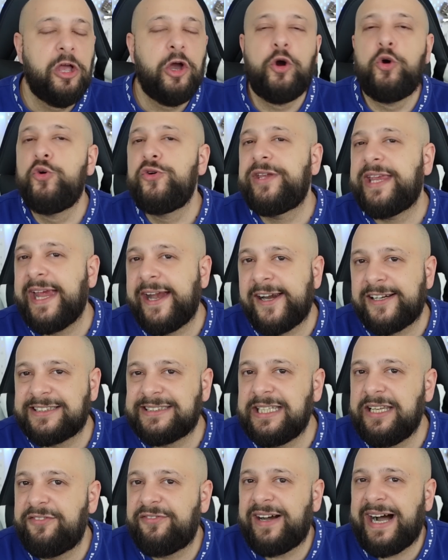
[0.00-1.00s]
Who cares
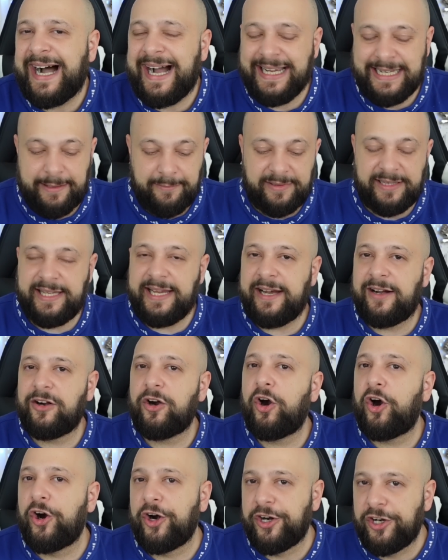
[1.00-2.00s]
if I am there
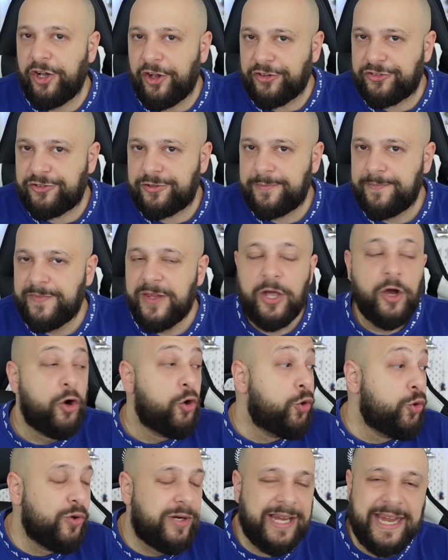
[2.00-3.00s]
or not?
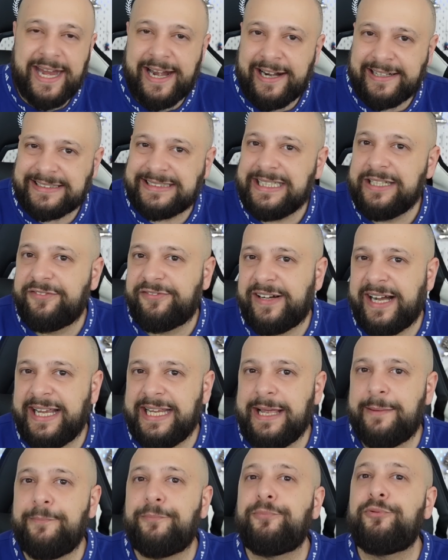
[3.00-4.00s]
Who cares if I
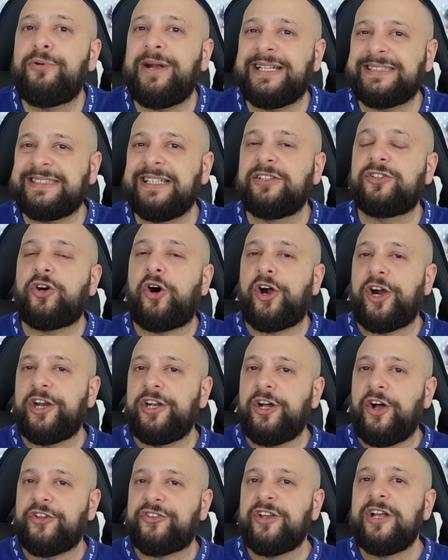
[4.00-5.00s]
am present or
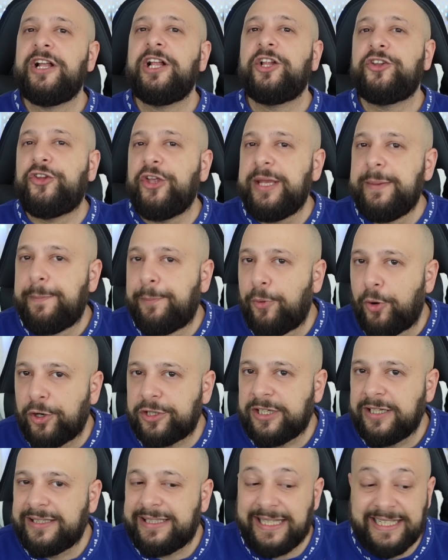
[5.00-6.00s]
not? The
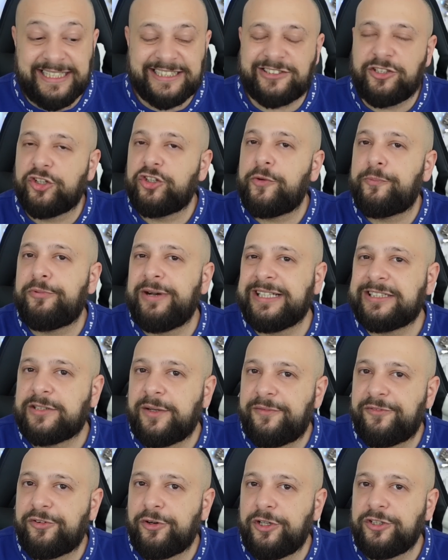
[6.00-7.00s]
important thing is not the press
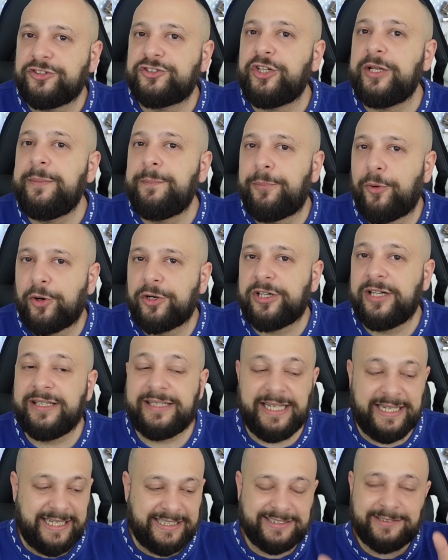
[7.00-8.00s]
conference, the important
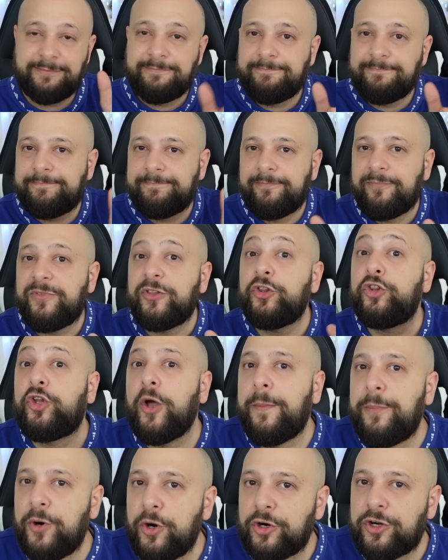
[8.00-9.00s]
thing is the
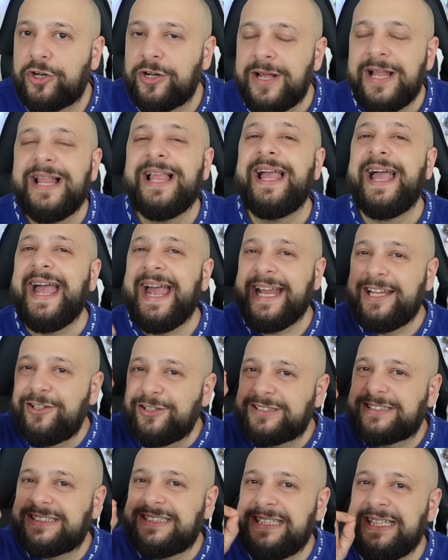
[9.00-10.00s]
book. And you
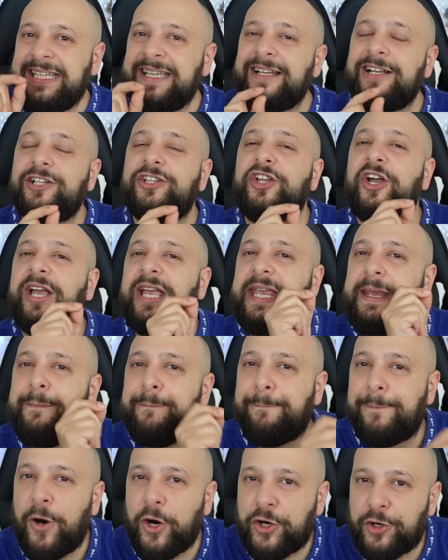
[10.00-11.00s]
see the
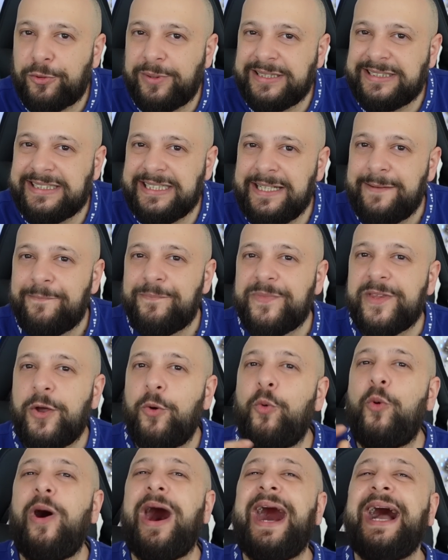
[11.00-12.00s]
hypocrisy?
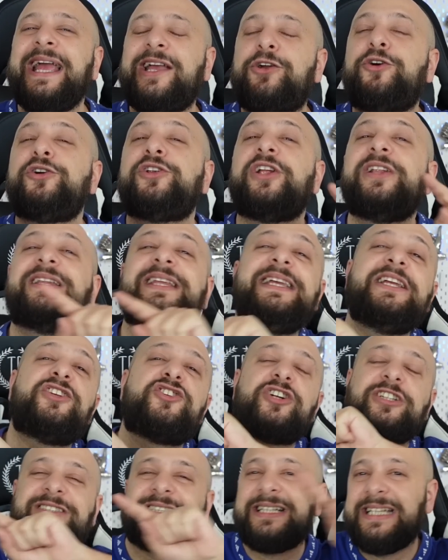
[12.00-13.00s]
Why couldn't he
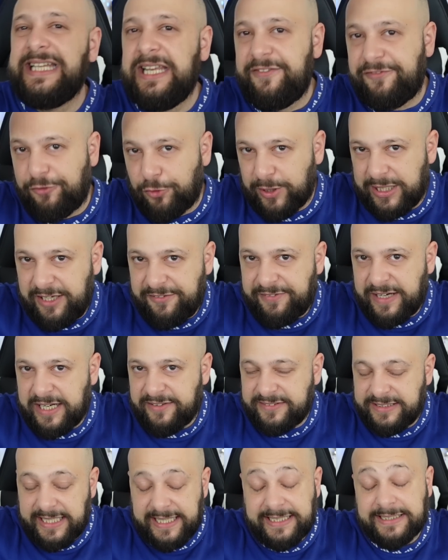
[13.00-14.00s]
just leave
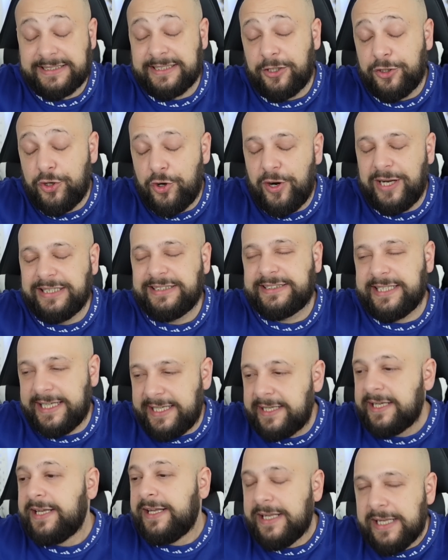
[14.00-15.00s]
45 days ago and say,
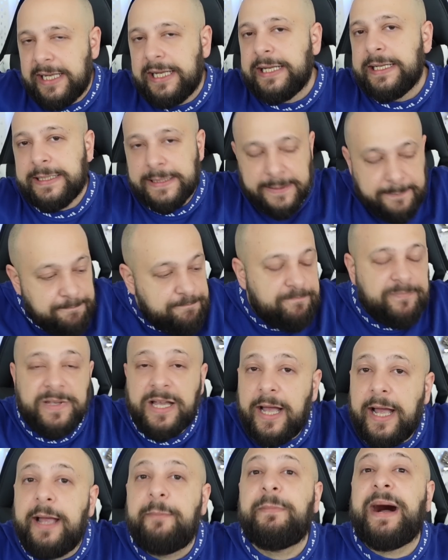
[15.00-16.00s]

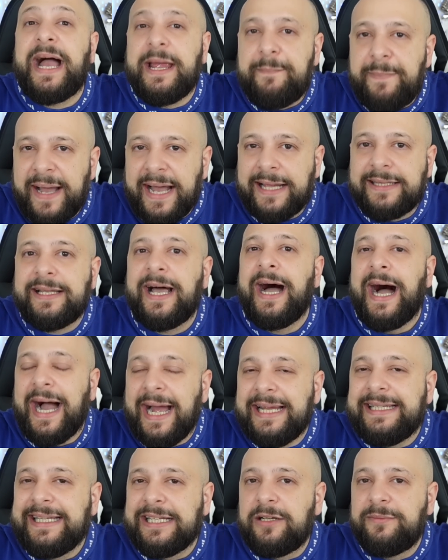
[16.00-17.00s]
my bad, I
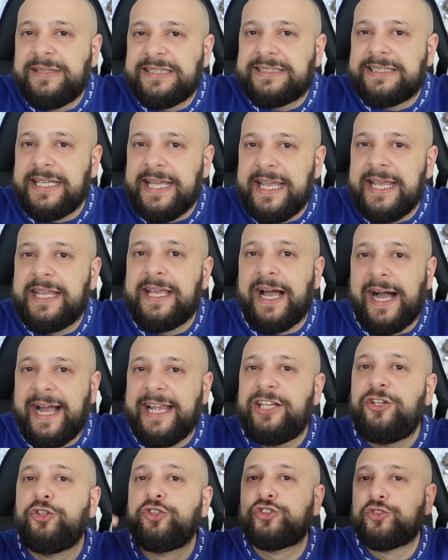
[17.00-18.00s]
did a mistake, I
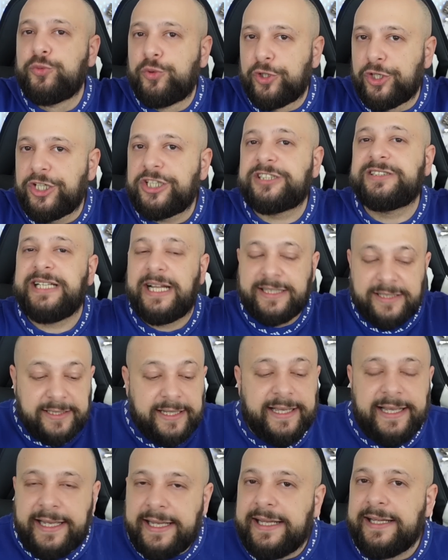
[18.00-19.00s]
used words that
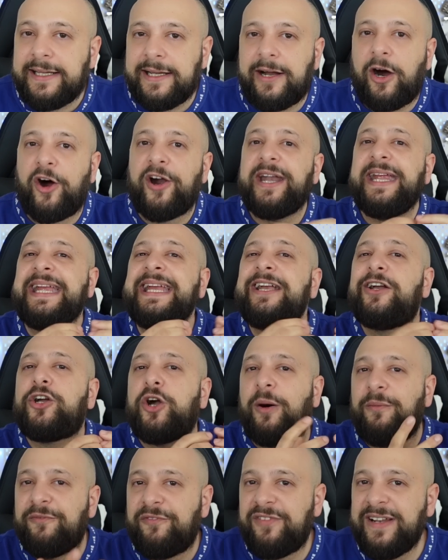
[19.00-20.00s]
are in
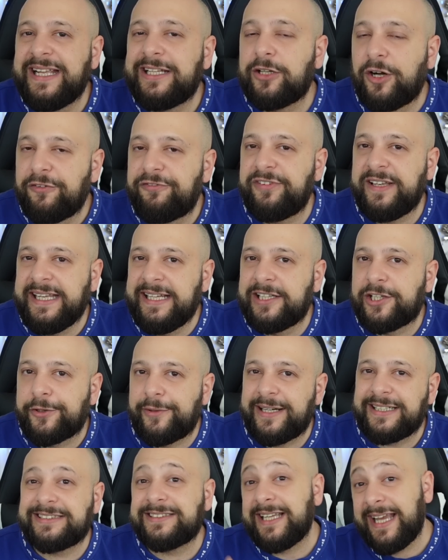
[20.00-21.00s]
conflict of
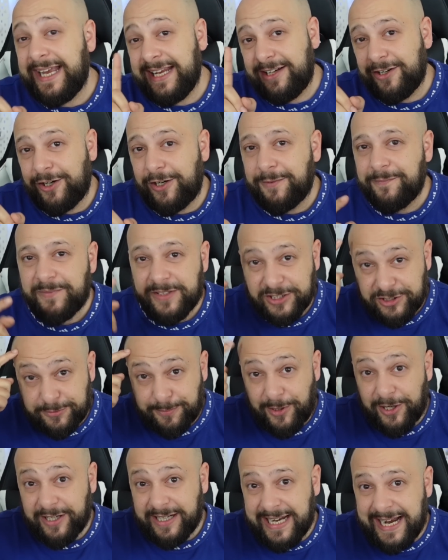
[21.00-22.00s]
interest. No,
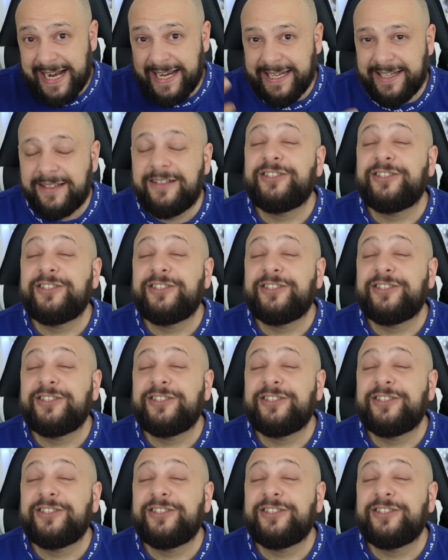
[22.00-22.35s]
smart guy.